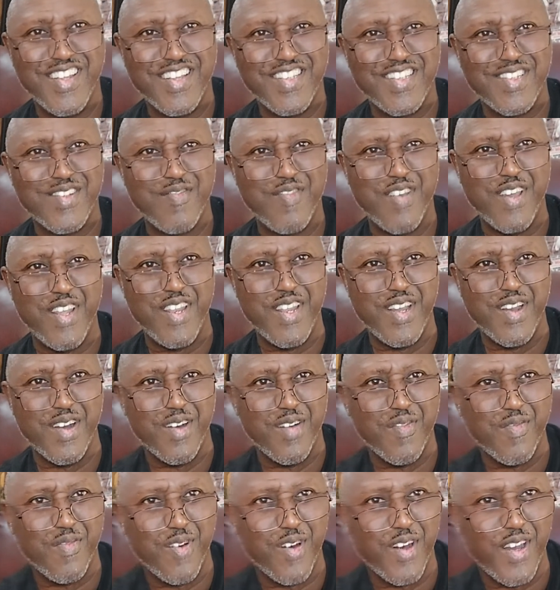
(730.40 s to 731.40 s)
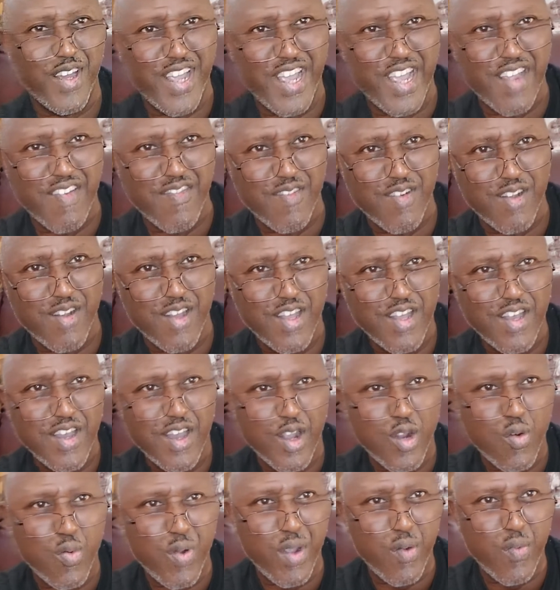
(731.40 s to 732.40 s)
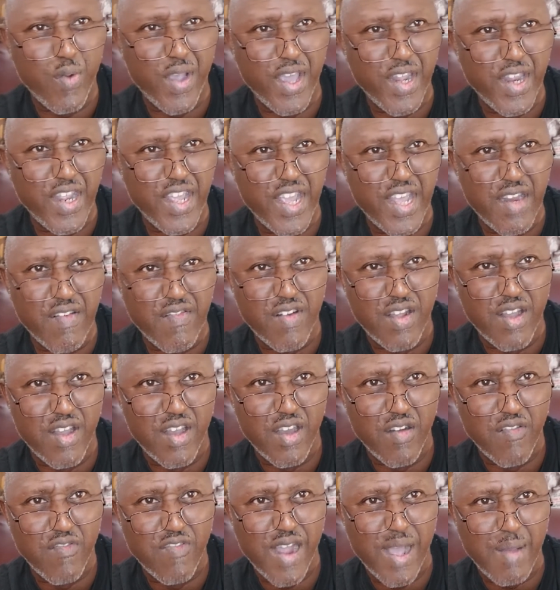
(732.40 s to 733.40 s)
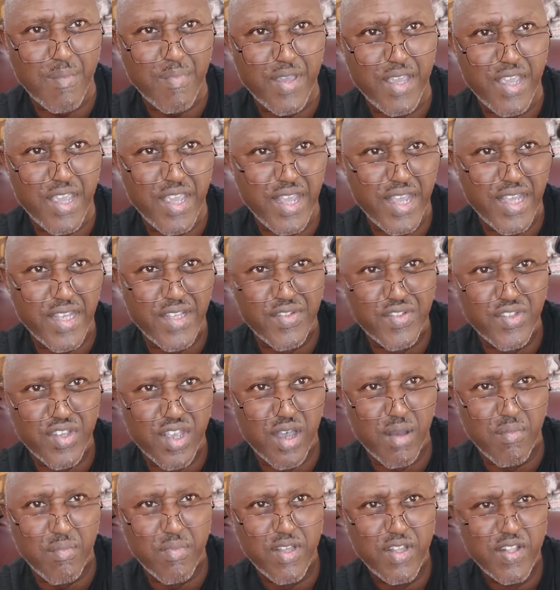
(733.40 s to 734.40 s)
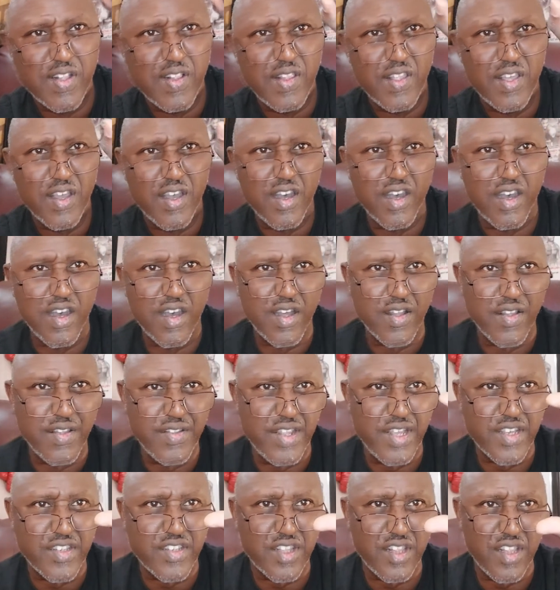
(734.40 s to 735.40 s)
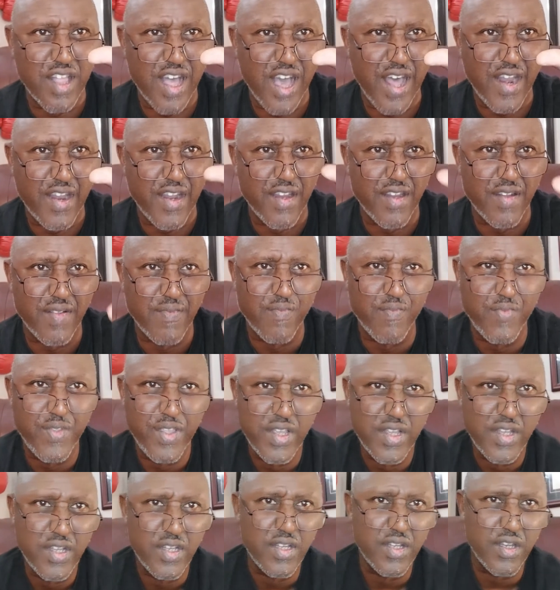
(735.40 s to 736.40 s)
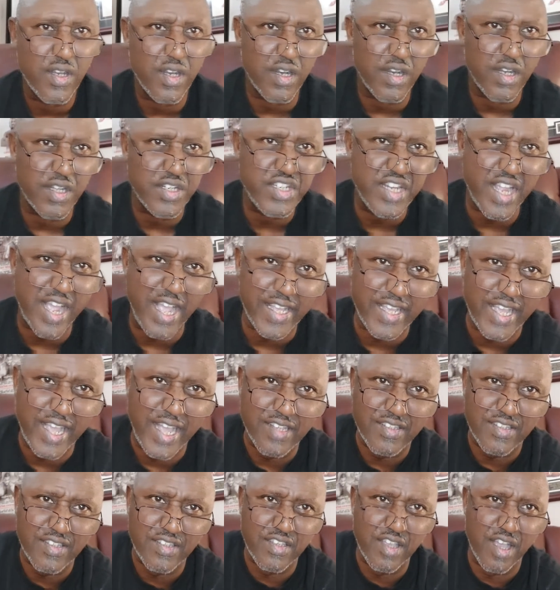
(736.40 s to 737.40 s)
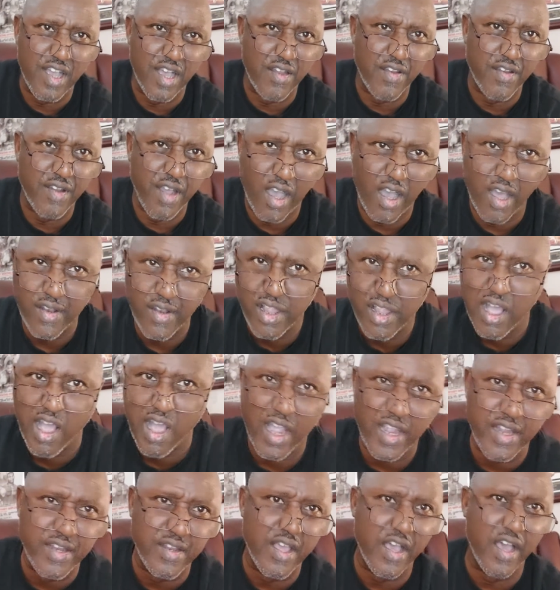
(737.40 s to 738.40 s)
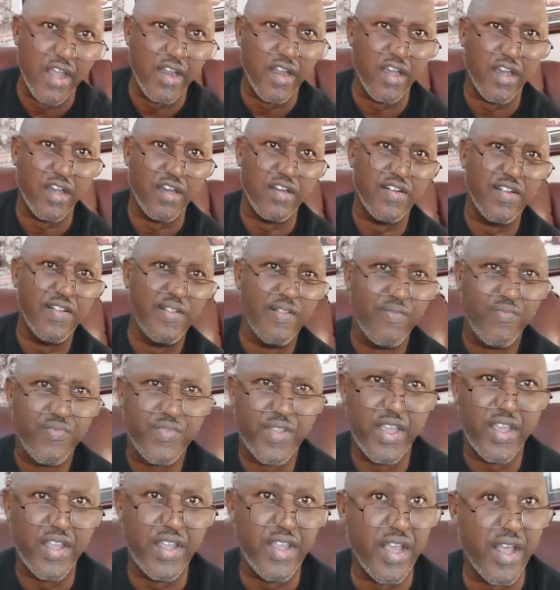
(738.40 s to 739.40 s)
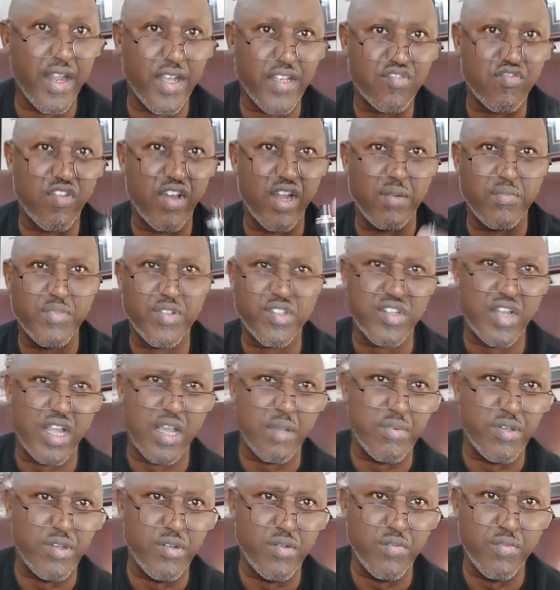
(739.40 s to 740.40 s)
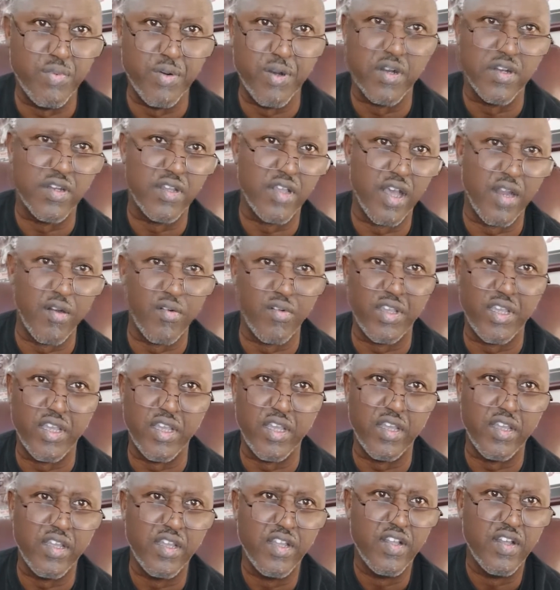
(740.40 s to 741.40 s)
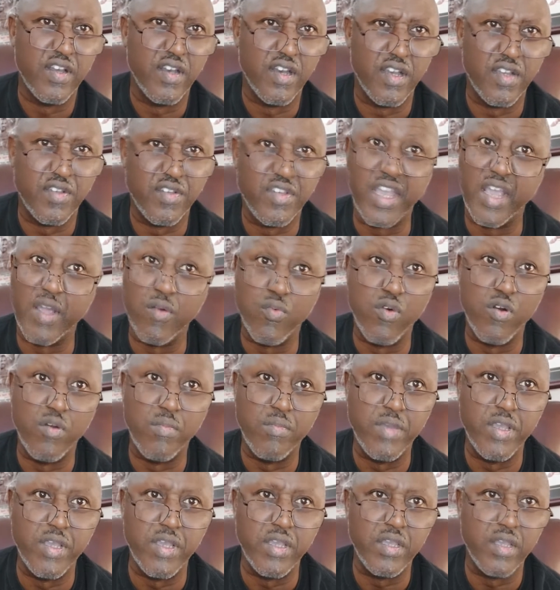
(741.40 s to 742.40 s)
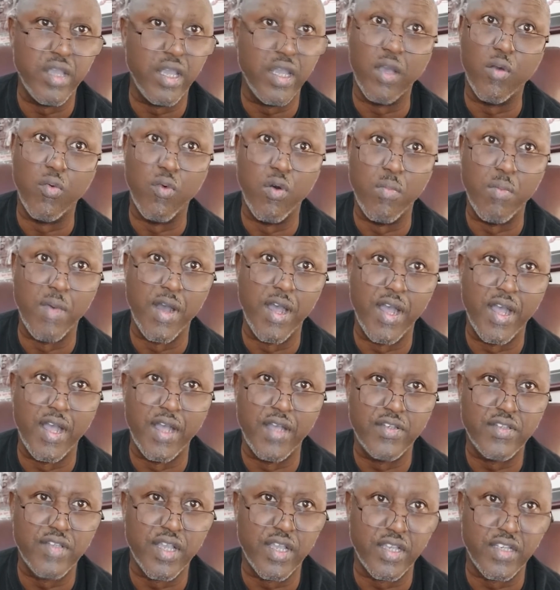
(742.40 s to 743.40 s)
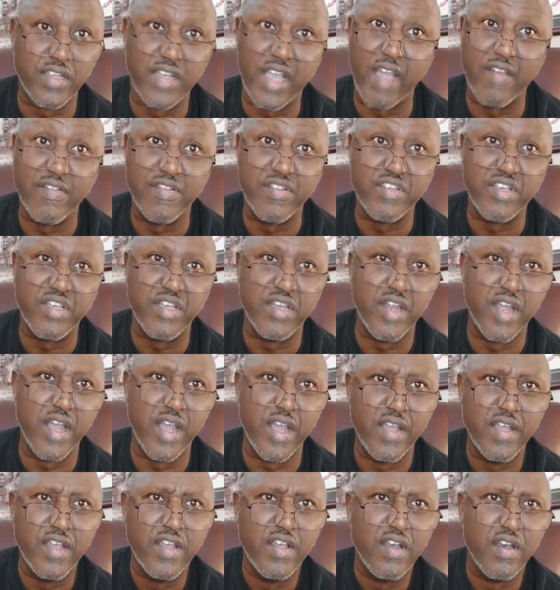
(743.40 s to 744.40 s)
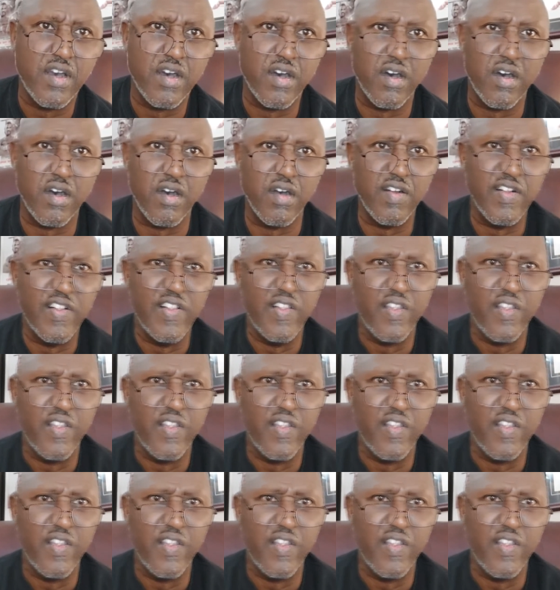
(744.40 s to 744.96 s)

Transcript: the video for him. A quick way to wrap your hands up. There's a lot of jackasses online that and yeah, that's right, I'm sniping you, punk. I don't care. You can't whoop me. You ain't gonna whoop my ass. I can guarantee you that. A